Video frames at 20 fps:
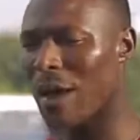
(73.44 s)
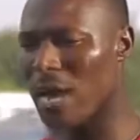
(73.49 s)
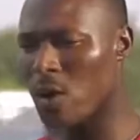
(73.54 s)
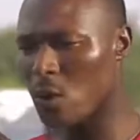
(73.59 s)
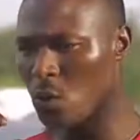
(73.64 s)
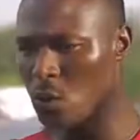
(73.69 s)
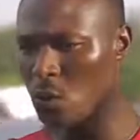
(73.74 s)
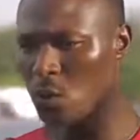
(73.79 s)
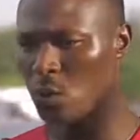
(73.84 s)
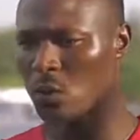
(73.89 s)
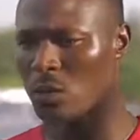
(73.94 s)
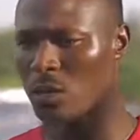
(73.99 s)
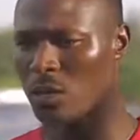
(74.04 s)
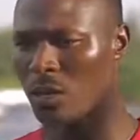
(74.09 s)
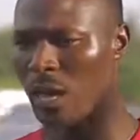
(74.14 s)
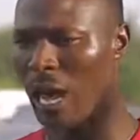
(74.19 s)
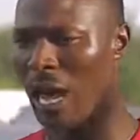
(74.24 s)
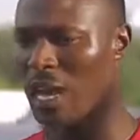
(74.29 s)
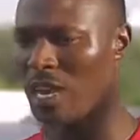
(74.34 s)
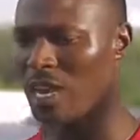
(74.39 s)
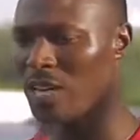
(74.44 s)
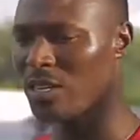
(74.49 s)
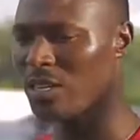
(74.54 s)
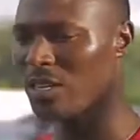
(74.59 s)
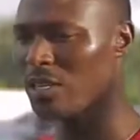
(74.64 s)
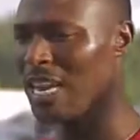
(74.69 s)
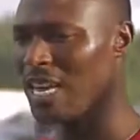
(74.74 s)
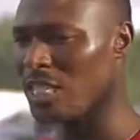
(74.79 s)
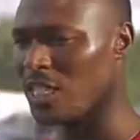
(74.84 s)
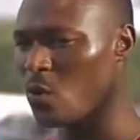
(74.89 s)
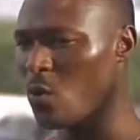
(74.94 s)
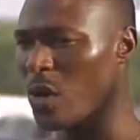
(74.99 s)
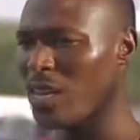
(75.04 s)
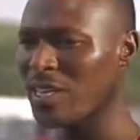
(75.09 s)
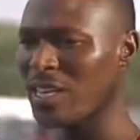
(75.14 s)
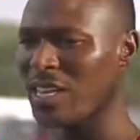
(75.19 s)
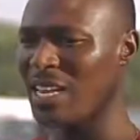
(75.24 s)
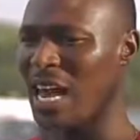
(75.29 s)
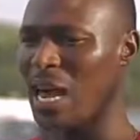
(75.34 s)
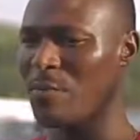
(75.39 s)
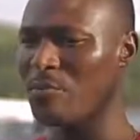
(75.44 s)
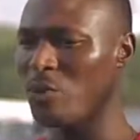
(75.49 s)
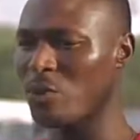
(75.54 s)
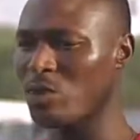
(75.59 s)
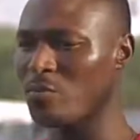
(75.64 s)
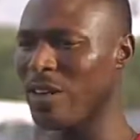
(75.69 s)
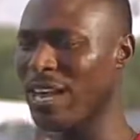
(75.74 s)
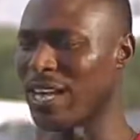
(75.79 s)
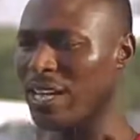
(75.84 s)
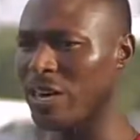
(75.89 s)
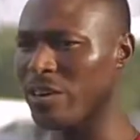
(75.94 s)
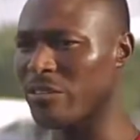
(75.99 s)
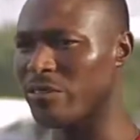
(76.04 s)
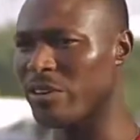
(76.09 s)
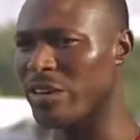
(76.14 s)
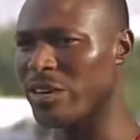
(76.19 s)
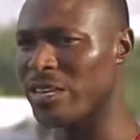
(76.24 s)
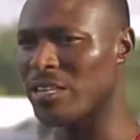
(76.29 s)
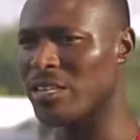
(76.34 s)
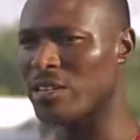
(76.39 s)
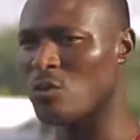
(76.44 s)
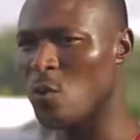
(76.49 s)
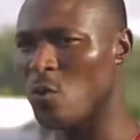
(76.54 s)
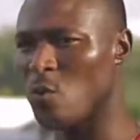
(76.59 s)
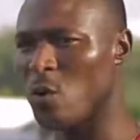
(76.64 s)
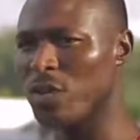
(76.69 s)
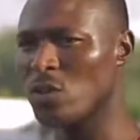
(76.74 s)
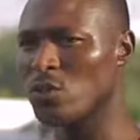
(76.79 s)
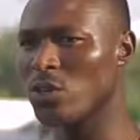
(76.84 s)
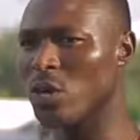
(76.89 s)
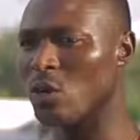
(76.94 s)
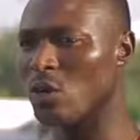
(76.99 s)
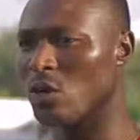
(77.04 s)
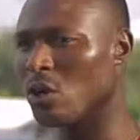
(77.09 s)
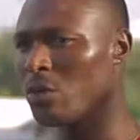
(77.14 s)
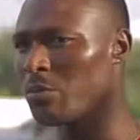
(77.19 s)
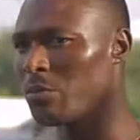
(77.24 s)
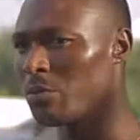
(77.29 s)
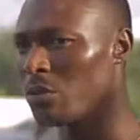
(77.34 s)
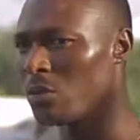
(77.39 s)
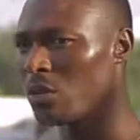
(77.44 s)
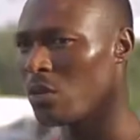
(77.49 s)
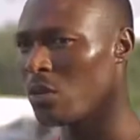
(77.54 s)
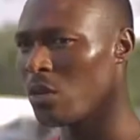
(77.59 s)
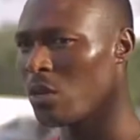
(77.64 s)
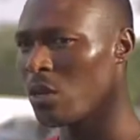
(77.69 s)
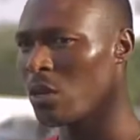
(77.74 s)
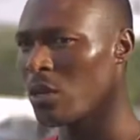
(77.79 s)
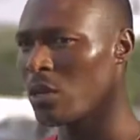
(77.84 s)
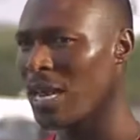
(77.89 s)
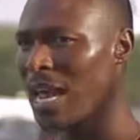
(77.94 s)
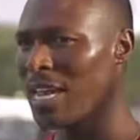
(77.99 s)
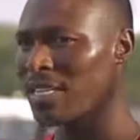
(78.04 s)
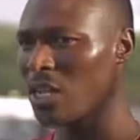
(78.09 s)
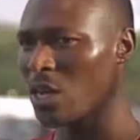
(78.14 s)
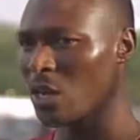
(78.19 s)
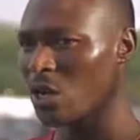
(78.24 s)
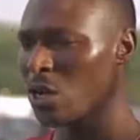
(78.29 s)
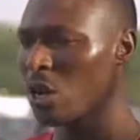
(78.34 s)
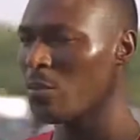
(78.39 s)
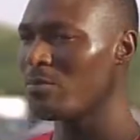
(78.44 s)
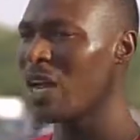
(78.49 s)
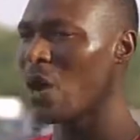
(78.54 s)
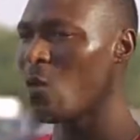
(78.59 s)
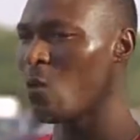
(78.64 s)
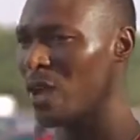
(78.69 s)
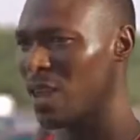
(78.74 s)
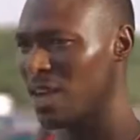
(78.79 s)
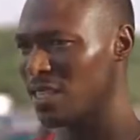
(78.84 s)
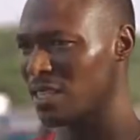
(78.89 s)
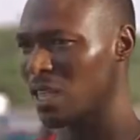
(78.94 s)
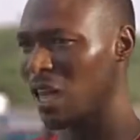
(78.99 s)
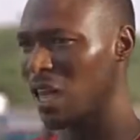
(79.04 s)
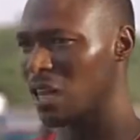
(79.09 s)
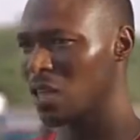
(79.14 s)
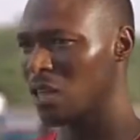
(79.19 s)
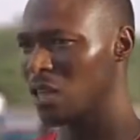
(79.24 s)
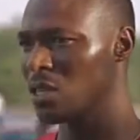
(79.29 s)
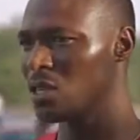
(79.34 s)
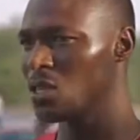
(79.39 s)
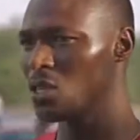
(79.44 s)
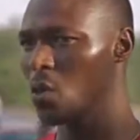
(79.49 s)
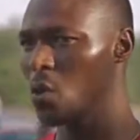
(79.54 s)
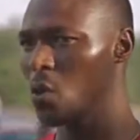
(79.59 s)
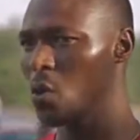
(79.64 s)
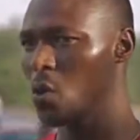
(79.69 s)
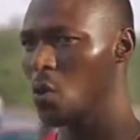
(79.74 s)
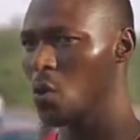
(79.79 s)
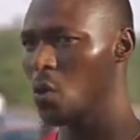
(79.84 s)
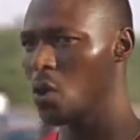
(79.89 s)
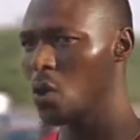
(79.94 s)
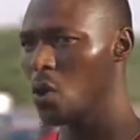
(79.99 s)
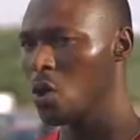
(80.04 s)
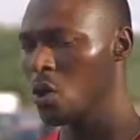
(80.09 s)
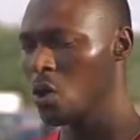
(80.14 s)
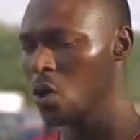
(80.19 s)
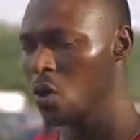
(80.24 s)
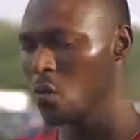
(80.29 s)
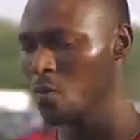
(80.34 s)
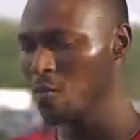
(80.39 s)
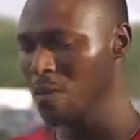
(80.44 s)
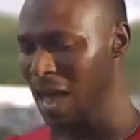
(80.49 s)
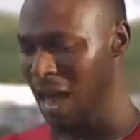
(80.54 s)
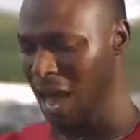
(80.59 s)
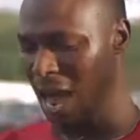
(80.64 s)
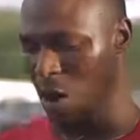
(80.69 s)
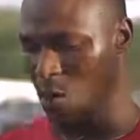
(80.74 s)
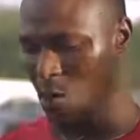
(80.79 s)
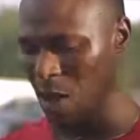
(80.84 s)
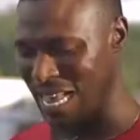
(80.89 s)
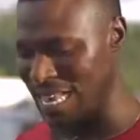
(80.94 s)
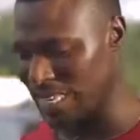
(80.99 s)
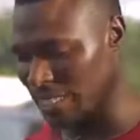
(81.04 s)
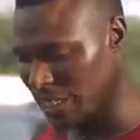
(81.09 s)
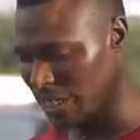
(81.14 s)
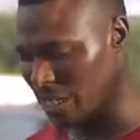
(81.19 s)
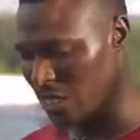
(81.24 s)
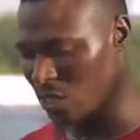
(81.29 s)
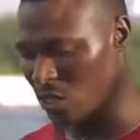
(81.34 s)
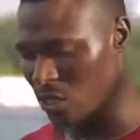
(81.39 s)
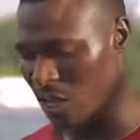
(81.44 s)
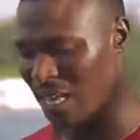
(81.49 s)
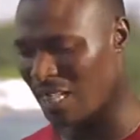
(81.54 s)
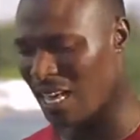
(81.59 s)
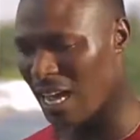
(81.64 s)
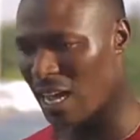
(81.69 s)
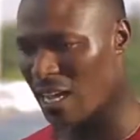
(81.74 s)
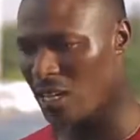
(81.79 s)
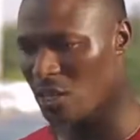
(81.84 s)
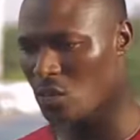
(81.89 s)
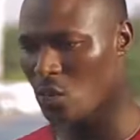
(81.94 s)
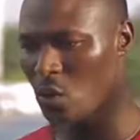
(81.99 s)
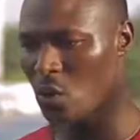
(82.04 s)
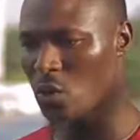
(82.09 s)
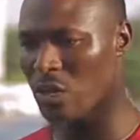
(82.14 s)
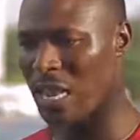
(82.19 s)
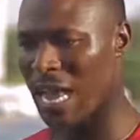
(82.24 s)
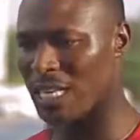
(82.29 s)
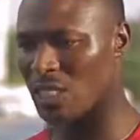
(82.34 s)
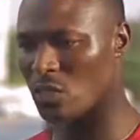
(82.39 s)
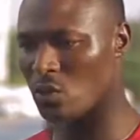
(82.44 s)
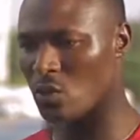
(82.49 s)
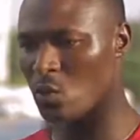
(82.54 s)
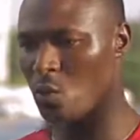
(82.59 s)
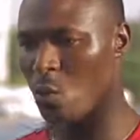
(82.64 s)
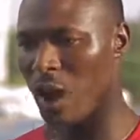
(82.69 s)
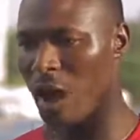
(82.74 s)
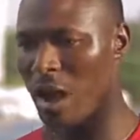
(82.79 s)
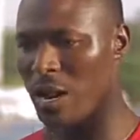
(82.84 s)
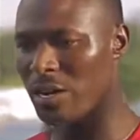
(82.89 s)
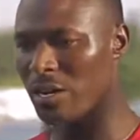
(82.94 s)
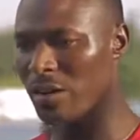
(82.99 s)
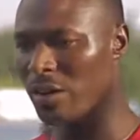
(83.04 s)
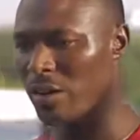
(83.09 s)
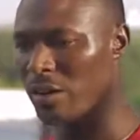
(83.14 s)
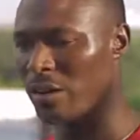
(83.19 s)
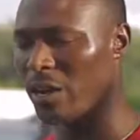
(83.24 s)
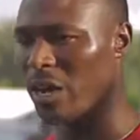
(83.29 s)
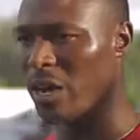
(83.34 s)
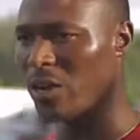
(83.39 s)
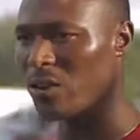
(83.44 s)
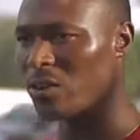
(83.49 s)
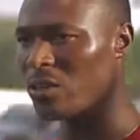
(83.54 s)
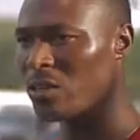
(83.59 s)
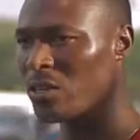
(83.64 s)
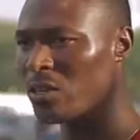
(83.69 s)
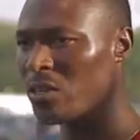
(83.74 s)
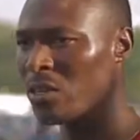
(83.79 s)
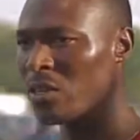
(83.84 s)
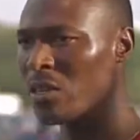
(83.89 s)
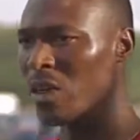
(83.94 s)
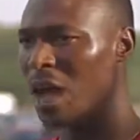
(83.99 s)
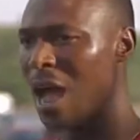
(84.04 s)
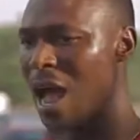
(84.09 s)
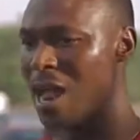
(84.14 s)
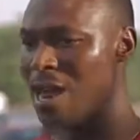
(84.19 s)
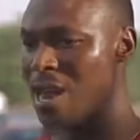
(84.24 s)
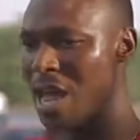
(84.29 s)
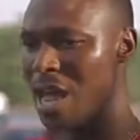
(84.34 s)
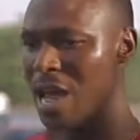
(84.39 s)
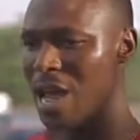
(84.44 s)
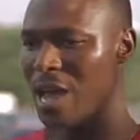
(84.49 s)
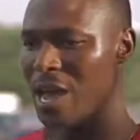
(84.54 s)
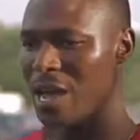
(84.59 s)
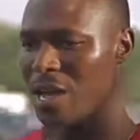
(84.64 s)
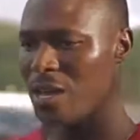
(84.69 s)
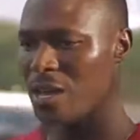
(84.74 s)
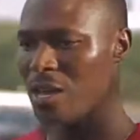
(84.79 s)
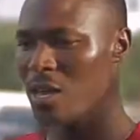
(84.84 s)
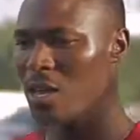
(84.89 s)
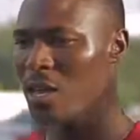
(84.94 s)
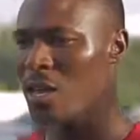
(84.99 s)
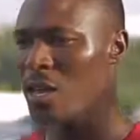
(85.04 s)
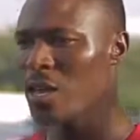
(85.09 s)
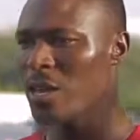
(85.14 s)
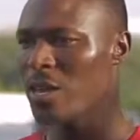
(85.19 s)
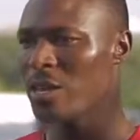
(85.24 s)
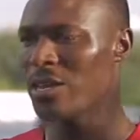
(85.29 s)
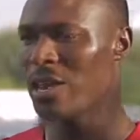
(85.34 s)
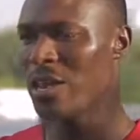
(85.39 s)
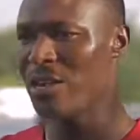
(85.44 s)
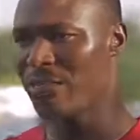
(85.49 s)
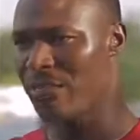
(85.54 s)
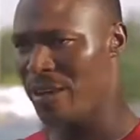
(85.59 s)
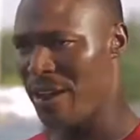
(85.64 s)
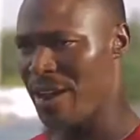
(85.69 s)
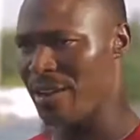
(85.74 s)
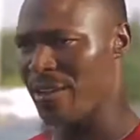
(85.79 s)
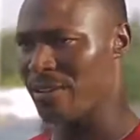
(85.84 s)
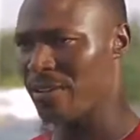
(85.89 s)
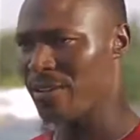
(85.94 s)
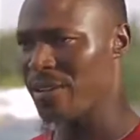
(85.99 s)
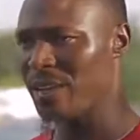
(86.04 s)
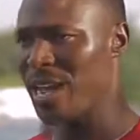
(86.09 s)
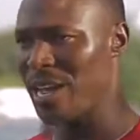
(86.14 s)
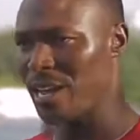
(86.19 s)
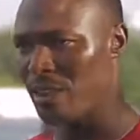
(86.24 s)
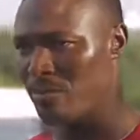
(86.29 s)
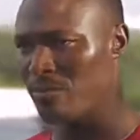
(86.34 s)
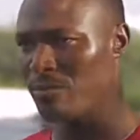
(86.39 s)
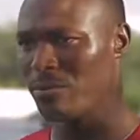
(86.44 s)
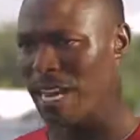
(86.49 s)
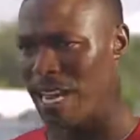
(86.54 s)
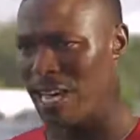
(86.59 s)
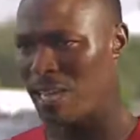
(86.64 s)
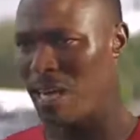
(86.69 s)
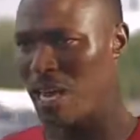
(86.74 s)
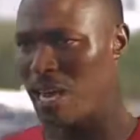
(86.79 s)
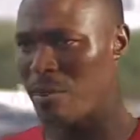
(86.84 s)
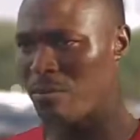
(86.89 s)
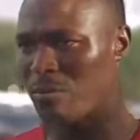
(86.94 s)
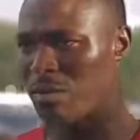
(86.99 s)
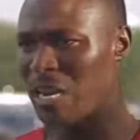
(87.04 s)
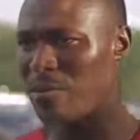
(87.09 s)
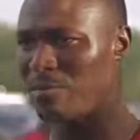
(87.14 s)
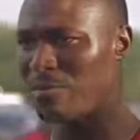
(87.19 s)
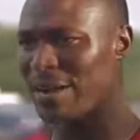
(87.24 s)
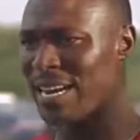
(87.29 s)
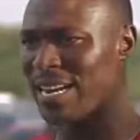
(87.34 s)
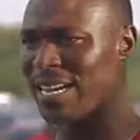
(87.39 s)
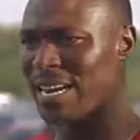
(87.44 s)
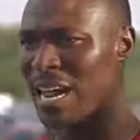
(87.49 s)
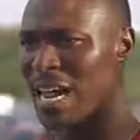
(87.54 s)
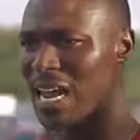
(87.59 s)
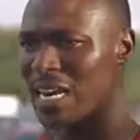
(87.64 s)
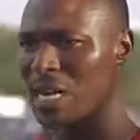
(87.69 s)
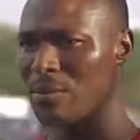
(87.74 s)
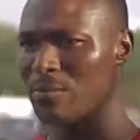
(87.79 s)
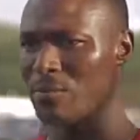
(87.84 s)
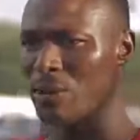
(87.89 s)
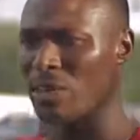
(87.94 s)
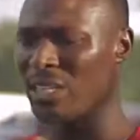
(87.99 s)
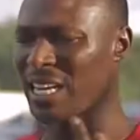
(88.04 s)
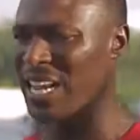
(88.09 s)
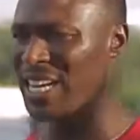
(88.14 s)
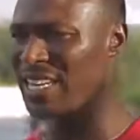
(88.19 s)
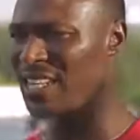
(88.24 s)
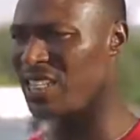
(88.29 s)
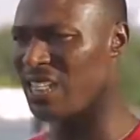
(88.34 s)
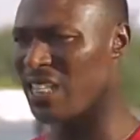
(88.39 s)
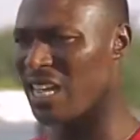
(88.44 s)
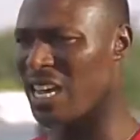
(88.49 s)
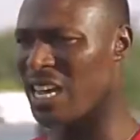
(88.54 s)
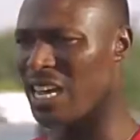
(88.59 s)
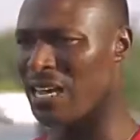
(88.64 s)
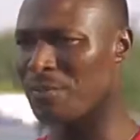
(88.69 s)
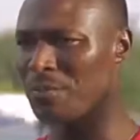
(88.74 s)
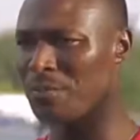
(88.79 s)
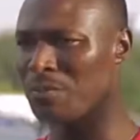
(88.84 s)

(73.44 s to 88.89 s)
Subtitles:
my own, there's one day that I brought my girlfriend. We went to a club. There's a club that we enter. So me and her were sitting together. So there's one girl and their friend. They came. They brought sushai.